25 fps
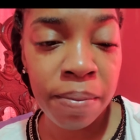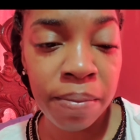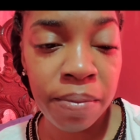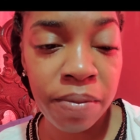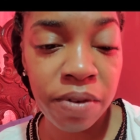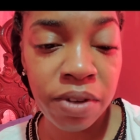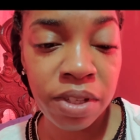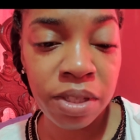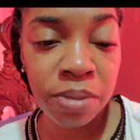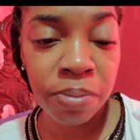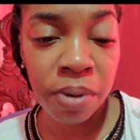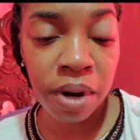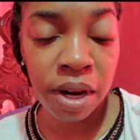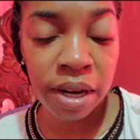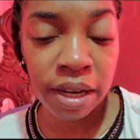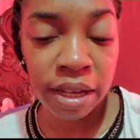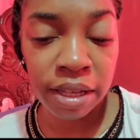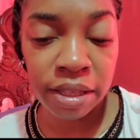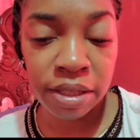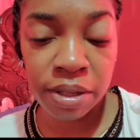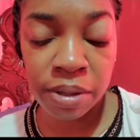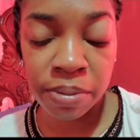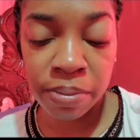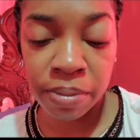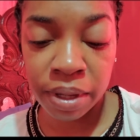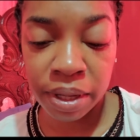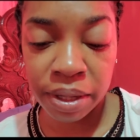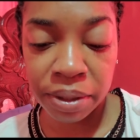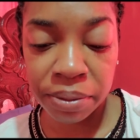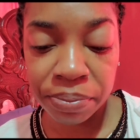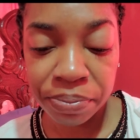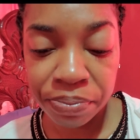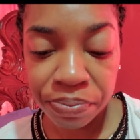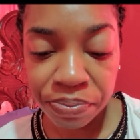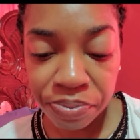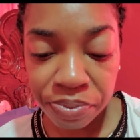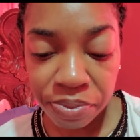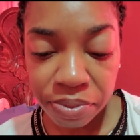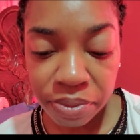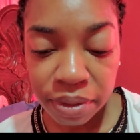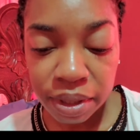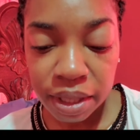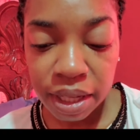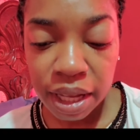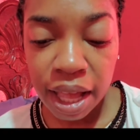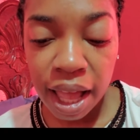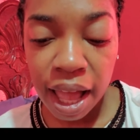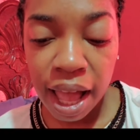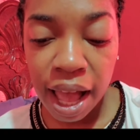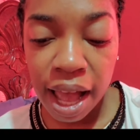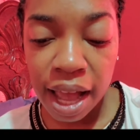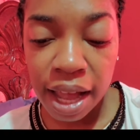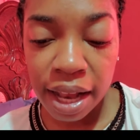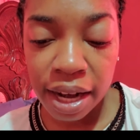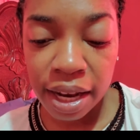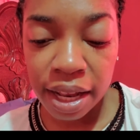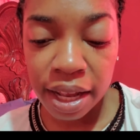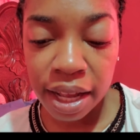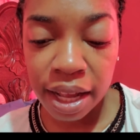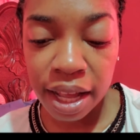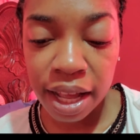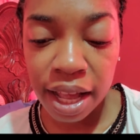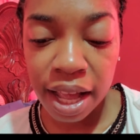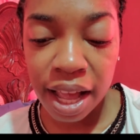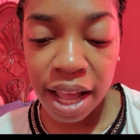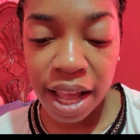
responded to me. Anna,